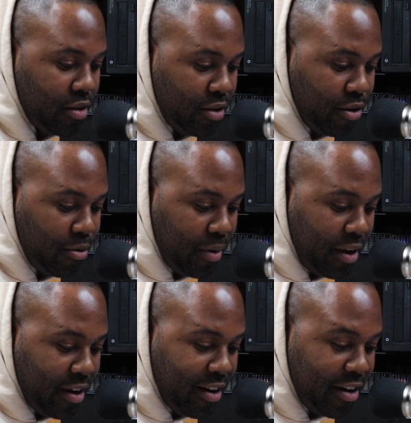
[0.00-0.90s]
Dope.
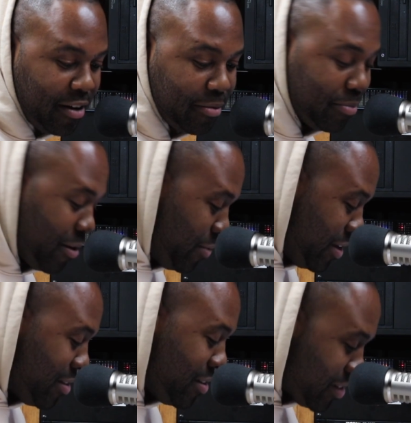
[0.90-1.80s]
And can we
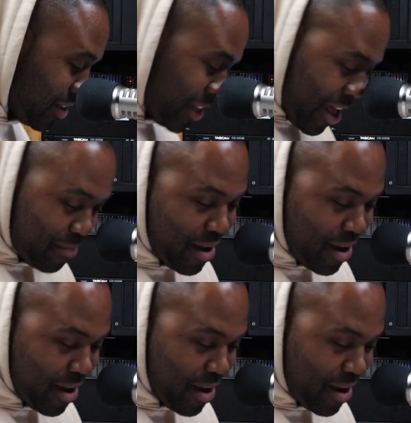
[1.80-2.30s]
get this collab